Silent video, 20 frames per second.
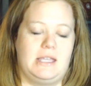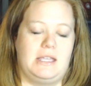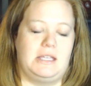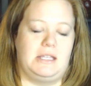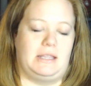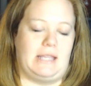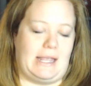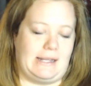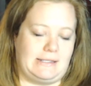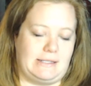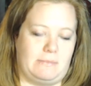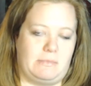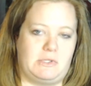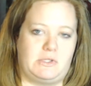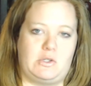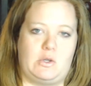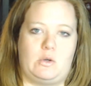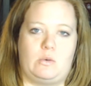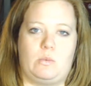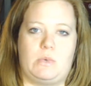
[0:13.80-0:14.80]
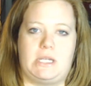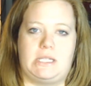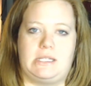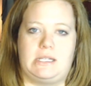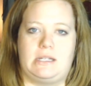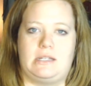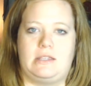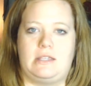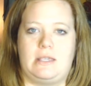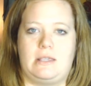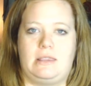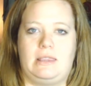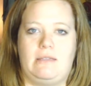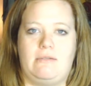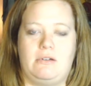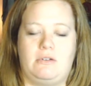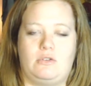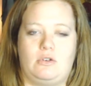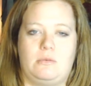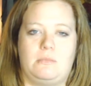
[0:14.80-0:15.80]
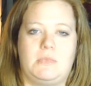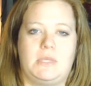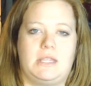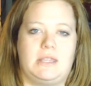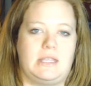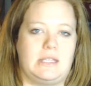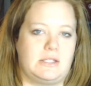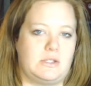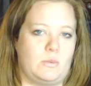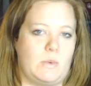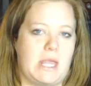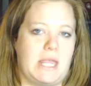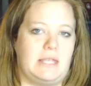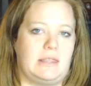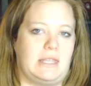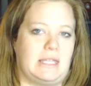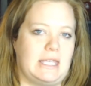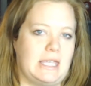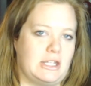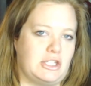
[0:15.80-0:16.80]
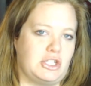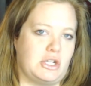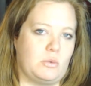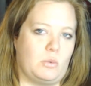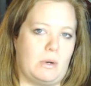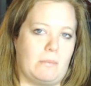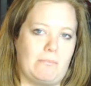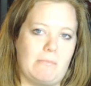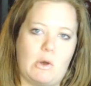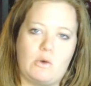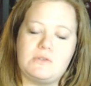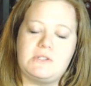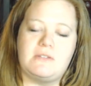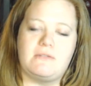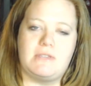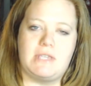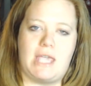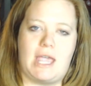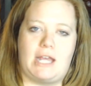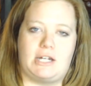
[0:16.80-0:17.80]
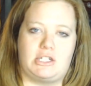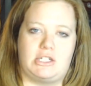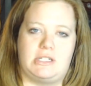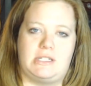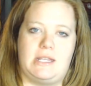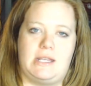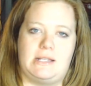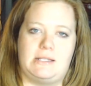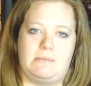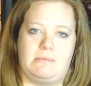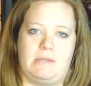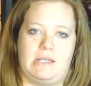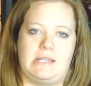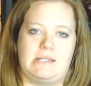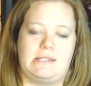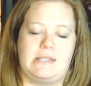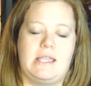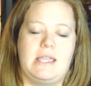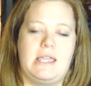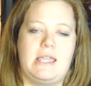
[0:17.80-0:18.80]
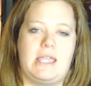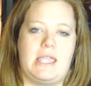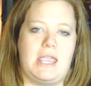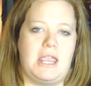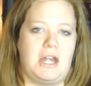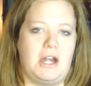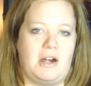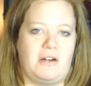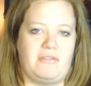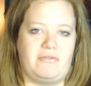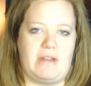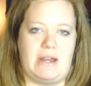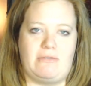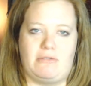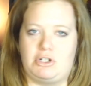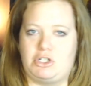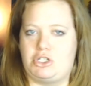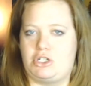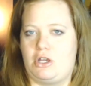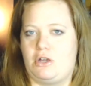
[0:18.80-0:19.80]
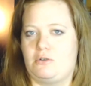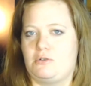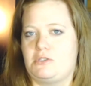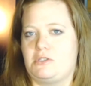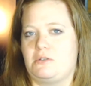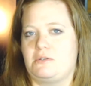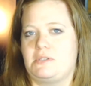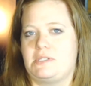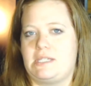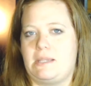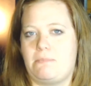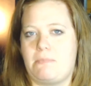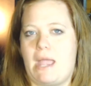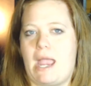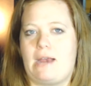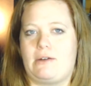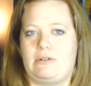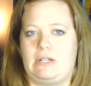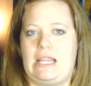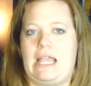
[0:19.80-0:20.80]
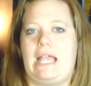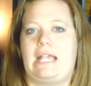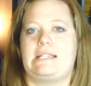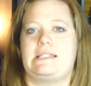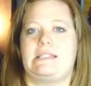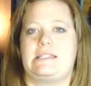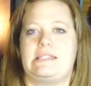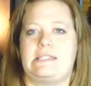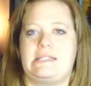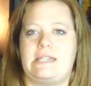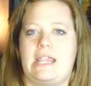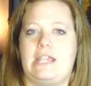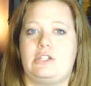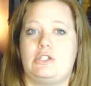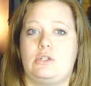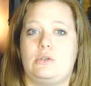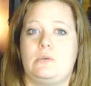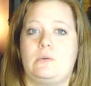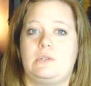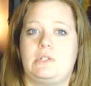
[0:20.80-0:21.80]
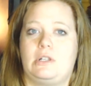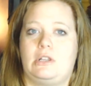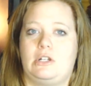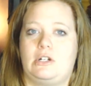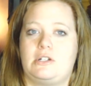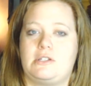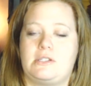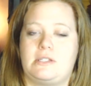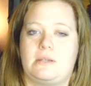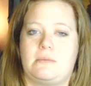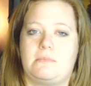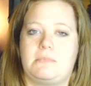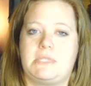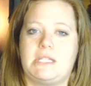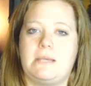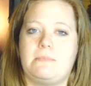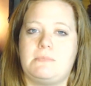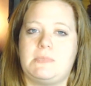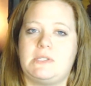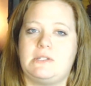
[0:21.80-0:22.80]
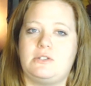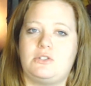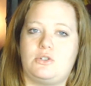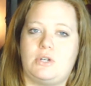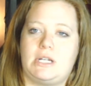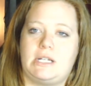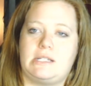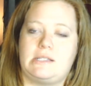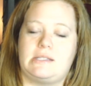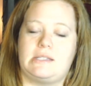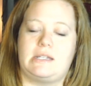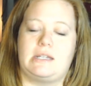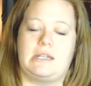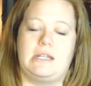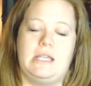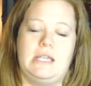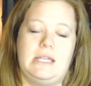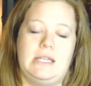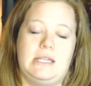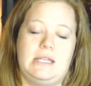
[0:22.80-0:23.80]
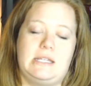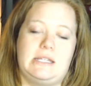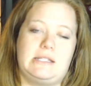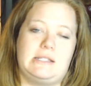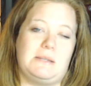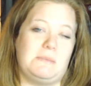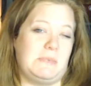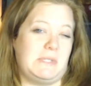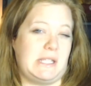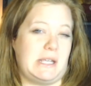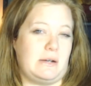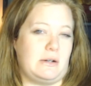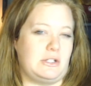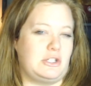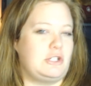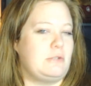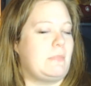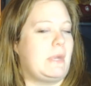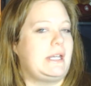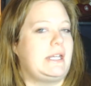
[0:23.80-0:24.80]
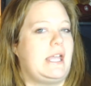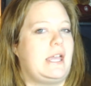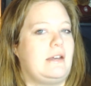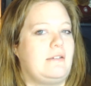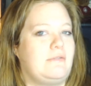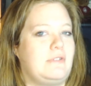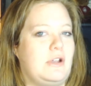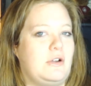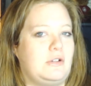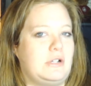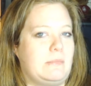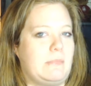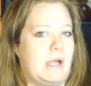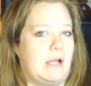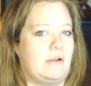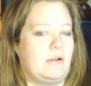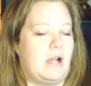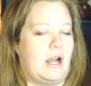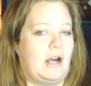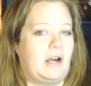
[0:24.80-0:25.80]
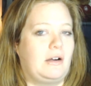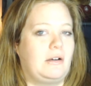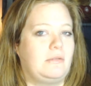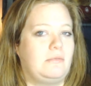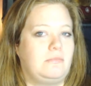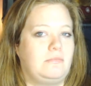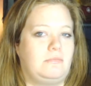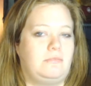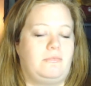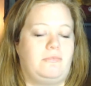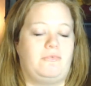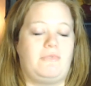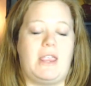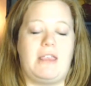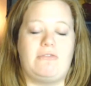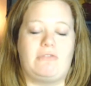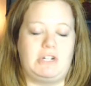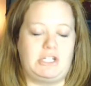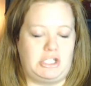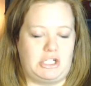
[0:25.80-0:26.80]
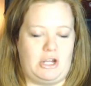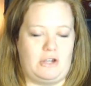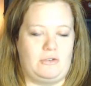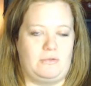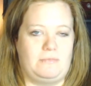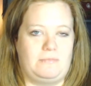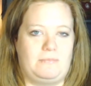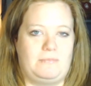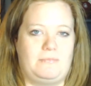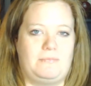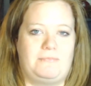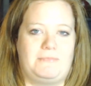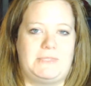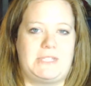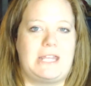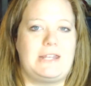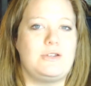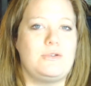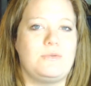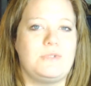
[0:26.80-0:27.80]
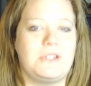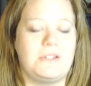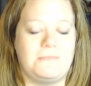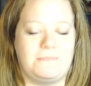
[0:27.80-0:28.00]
Last episode we did the living room, this week the kitchen, where most of the action takes place in our favorite show. So sit back, relax, and stay tuned to learn some tips and tricks and some secrets you might not have known about our favorite show. Stay tuned.